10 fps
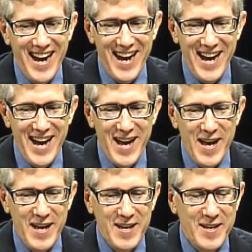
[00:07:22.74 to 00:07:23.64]

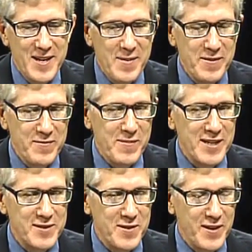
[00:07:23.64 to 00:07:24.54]
Uh, coming from
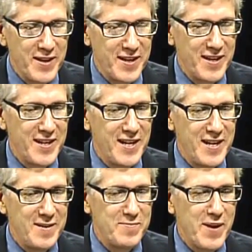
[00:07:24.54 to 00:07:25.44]
Australian and
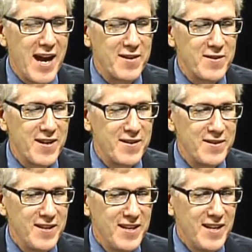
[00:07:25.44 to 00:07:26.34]
Canadian
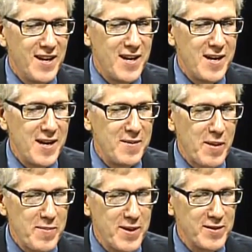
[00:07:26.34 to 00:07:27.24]
background, uh, and
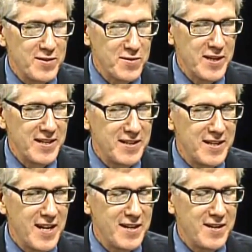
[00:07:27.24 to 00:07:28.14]
my parents drinking
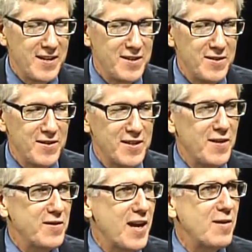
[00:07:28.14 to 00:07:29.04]
tea, I guess you could say
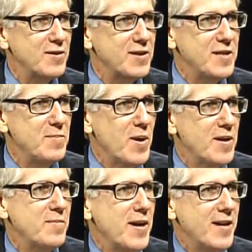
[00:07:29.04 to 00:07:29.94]
every night was a tea
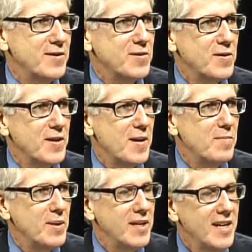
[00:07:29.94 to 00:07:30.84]
party at my house growing up,
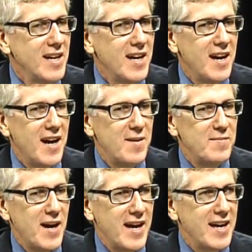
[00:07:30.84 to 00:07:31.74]
but
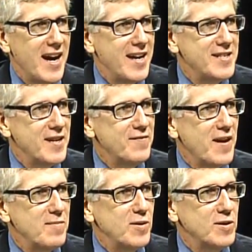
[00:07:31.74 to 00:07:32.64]
um, I
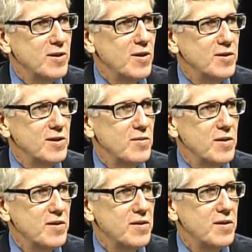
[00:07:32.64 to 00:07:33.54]
identify most closely
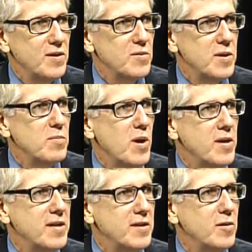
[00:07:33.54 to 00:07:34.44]
with the Green
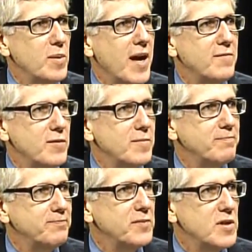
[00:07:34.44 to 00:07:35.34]
Party and their platform.
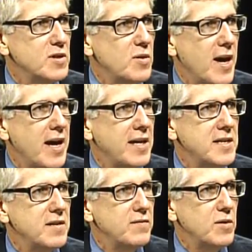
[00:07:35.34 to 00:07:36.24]
Mm-hmm. So I, I,
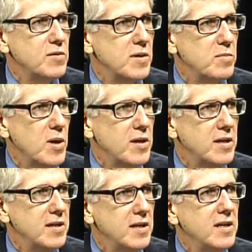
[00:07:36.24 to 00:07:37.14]
tend to vote Green Party.